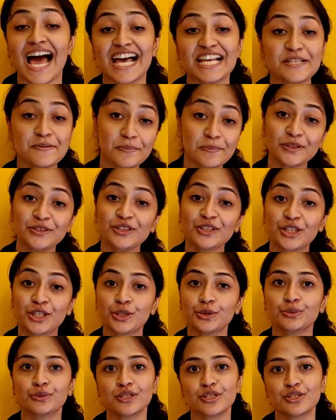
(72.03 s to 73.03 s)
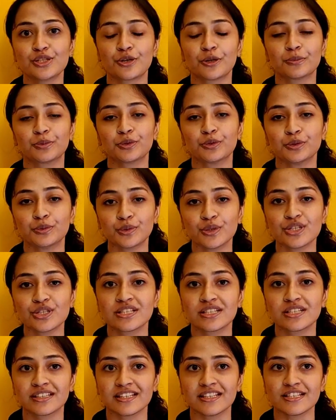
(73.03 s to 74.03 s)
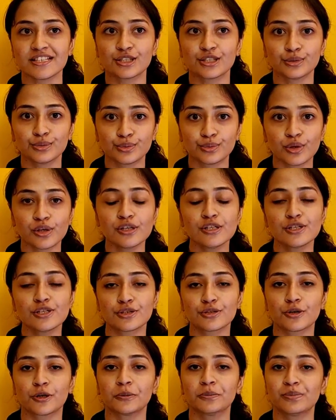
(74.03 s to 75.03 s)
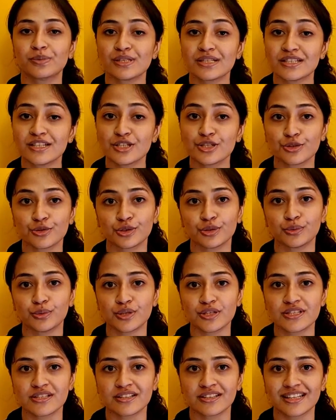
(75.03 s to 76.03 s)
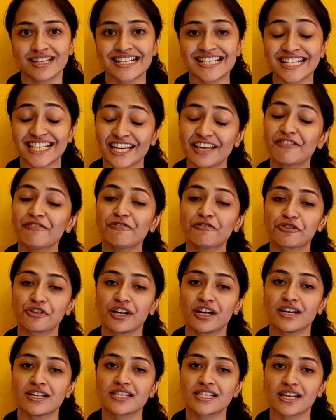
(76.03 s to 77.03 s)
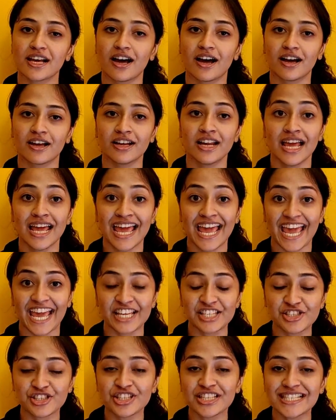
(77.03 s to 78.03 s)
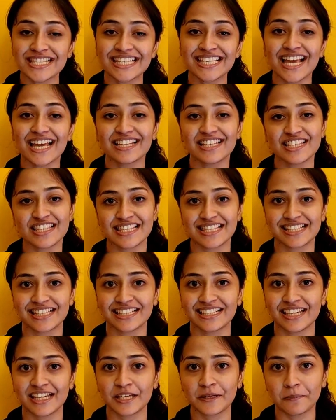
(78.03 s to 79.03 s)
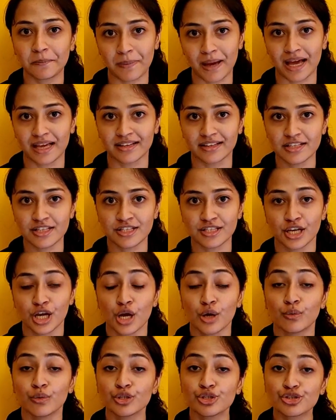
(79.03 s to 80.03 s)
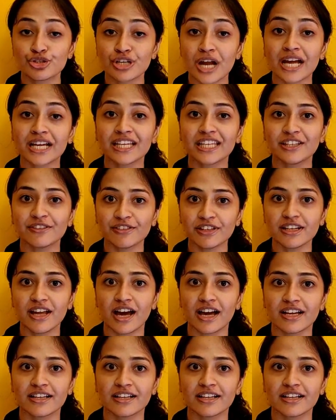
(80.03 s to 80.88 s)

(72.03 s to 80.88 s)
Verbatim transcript: As per the QS top universities, the world's top business universities in France are HEC and INSEAD in Paris, which rank even